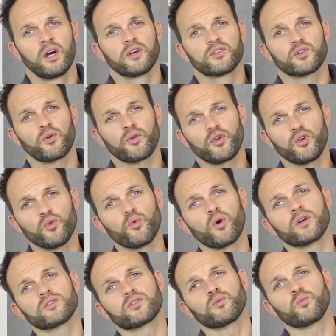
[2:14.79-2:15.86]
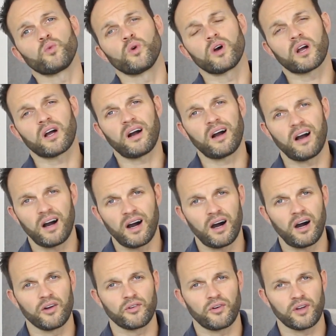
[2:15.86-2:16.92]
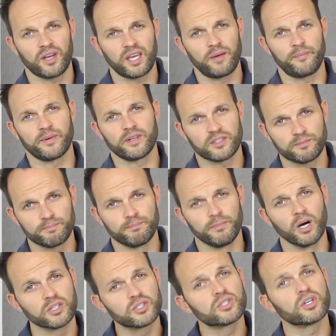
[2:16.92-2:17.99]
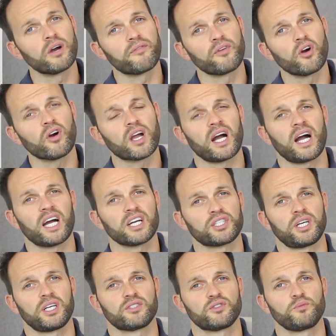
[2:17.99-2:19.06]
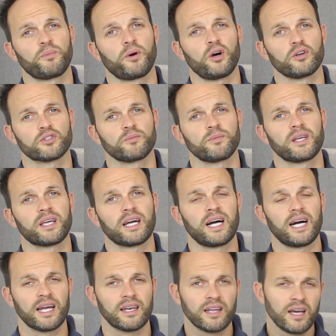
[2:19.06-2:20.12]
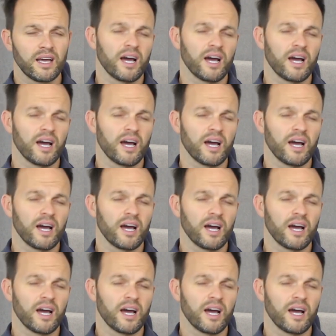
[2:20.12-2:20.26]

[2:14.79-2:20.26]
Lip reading: So you want to work hard on keeping as much of your cash as you possibly can